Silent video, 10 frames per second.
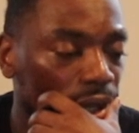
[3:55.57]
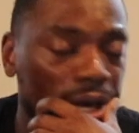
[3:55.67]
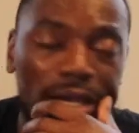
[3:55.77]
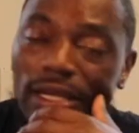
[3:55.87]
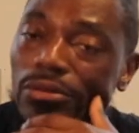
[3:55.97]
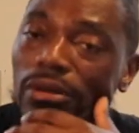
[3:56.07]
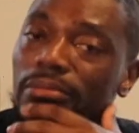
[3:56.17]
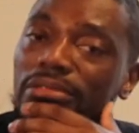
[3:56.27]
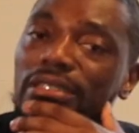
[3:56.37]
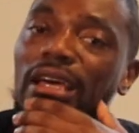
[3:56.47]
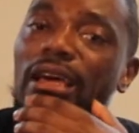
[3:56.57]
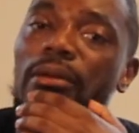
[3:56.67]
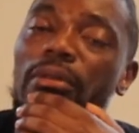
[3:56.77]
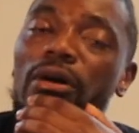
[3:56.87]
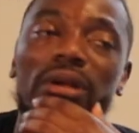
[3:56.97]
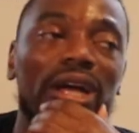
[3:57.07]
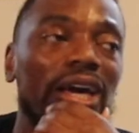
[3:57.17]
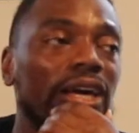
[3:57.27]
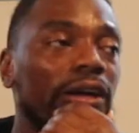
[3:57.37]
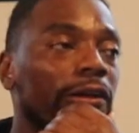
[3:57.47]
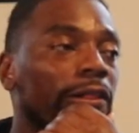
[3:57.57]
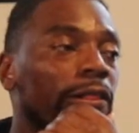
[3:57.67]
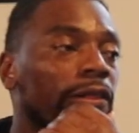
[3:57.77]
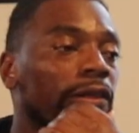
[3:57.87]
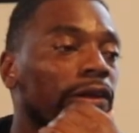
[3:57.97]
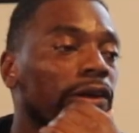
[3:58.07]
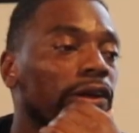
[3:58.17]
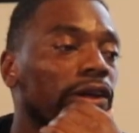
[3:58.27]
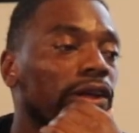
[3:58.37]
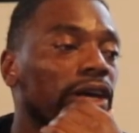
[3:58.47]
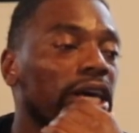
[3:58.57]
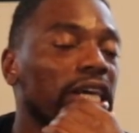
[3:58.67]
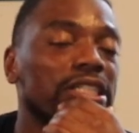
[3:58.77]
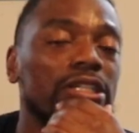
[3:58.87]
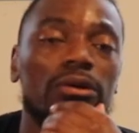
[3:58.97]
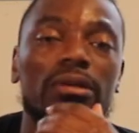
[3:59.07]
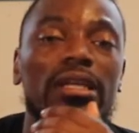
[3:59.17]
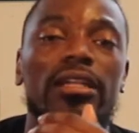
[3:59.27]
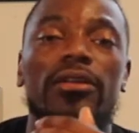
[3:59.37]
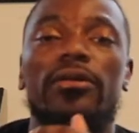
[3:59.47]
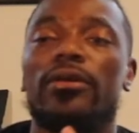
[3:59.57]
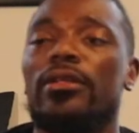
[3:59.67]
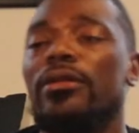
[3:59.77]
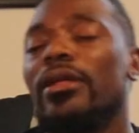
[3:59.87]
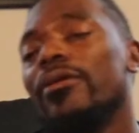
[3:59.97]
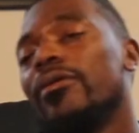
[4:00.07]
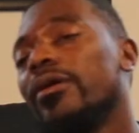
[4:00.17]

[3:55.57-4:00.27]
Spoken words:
And that's what I'm saying, bro, like, it's no need to, like,